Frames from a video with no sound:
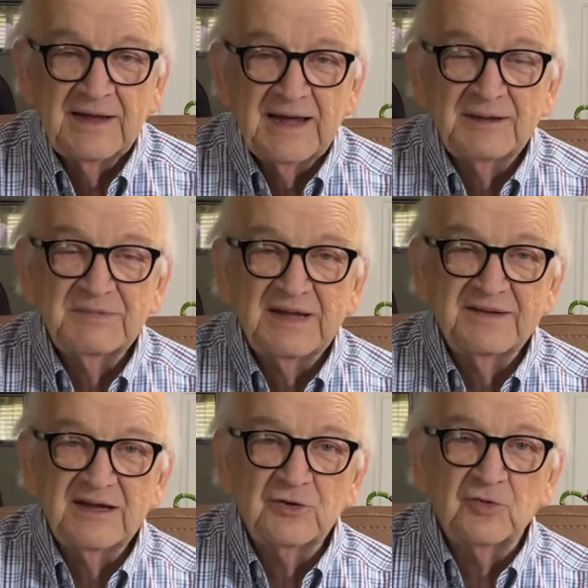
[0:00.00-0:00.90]
I'm not
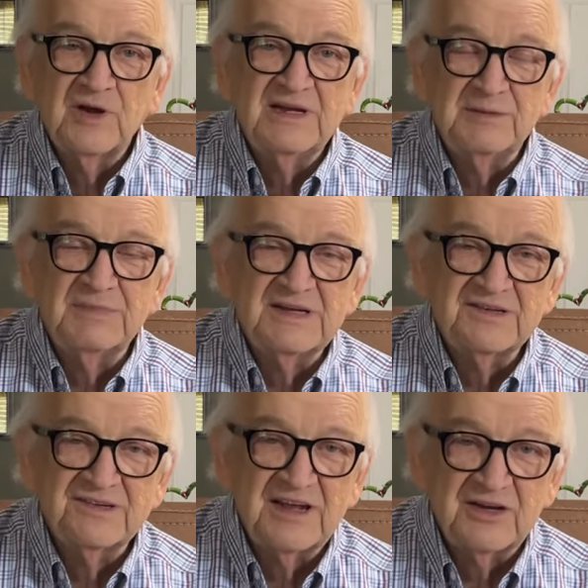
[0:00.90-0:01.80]
that great at being
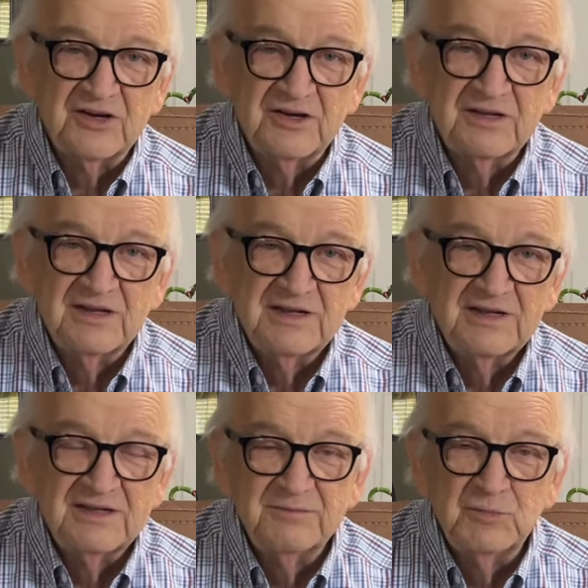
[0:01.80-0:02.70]
scared
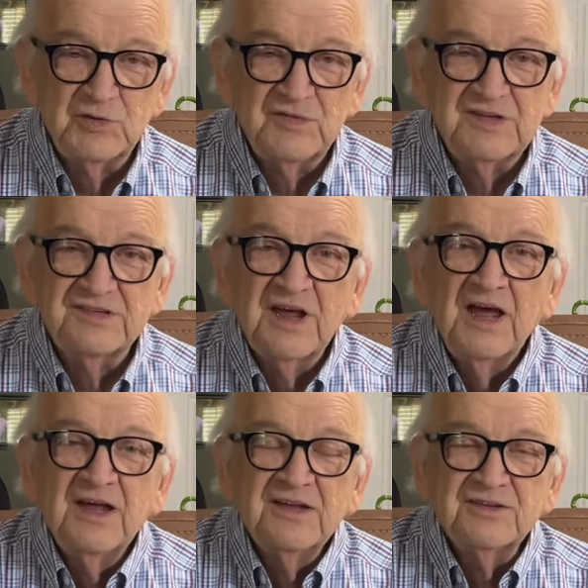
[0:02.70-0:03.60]
in movies.
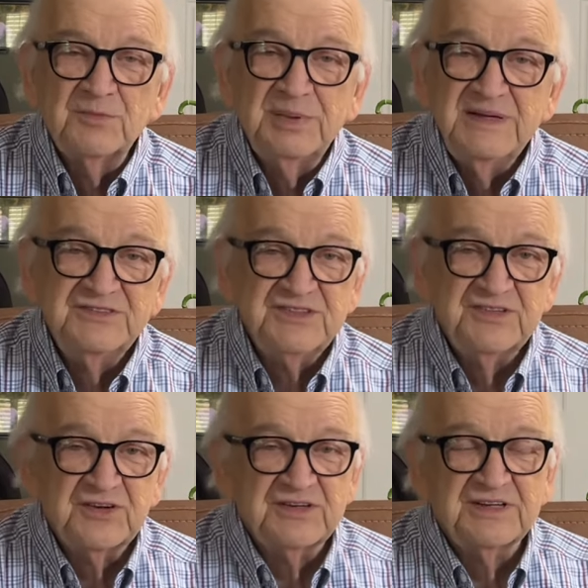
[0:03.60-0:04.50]
So
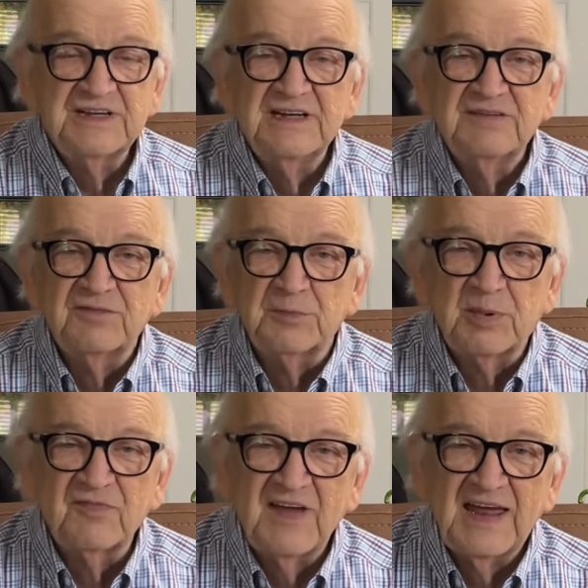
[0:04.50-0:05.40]
PG-13 for
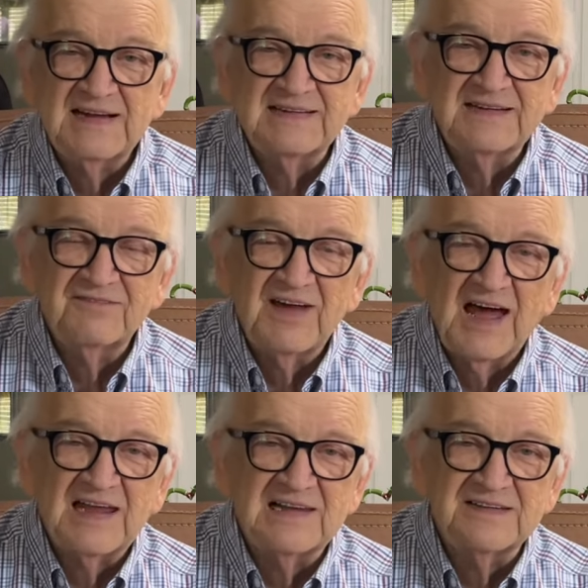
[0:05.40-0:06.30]
profanity and
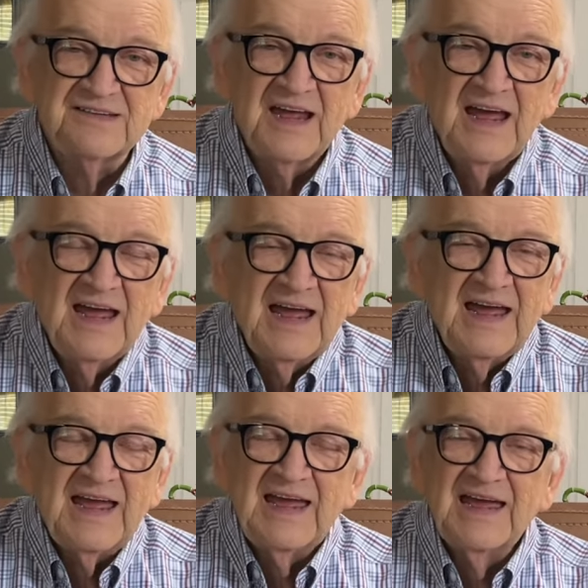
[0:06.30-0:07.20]
violence,
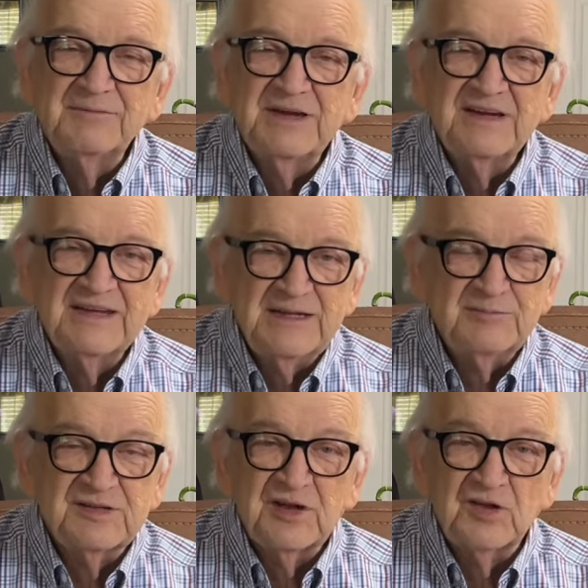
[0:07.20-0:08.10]
but it
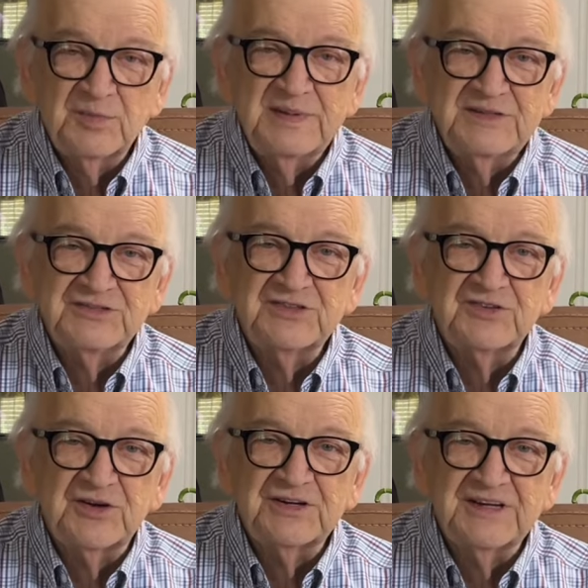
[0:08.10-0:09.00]
keeps it on the
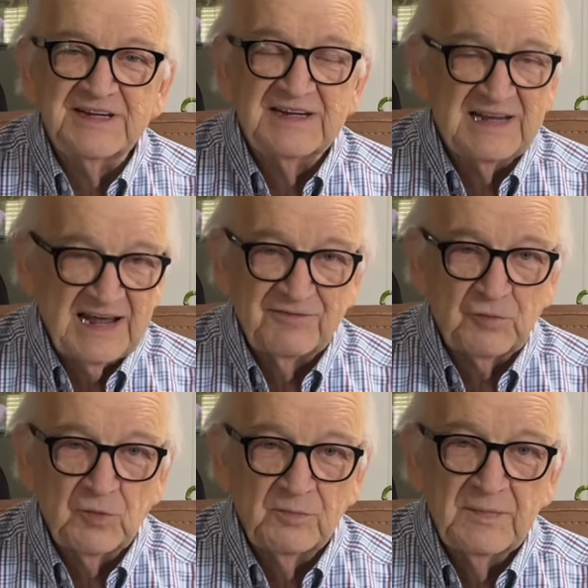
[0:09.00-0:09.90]
PG-13
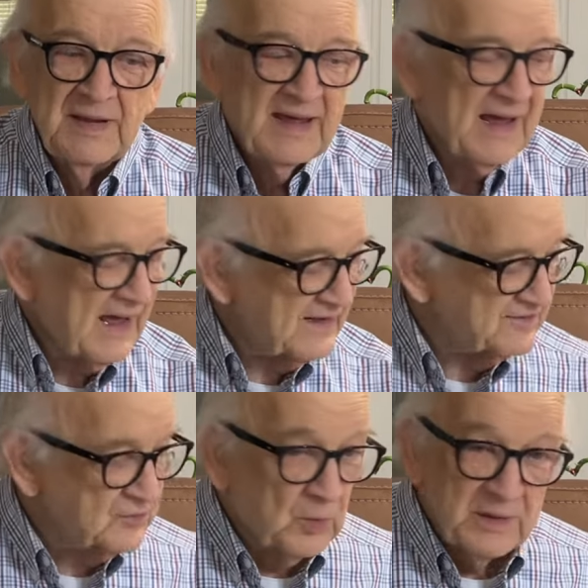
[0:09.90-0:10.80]
level. I
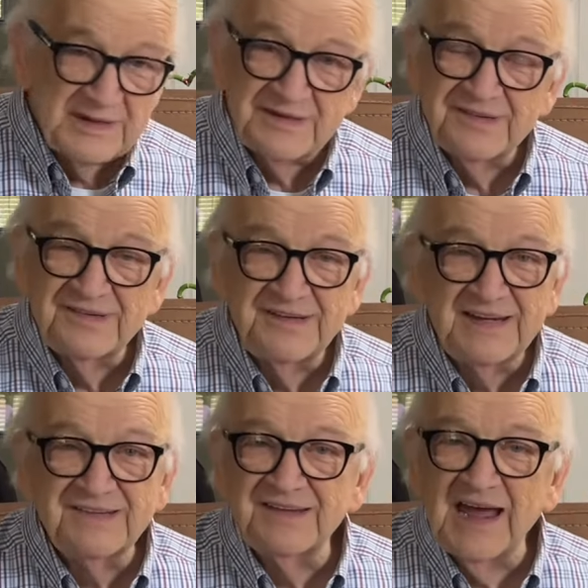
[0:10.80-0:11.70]
scored it
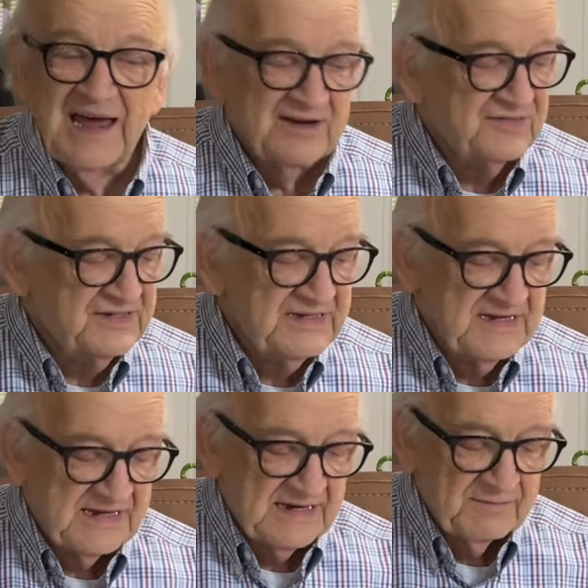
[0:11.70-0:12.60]
6 out of
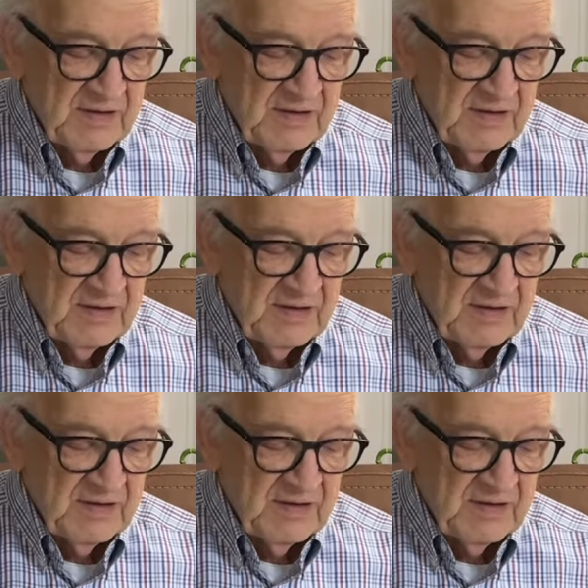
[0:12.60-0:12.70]
10.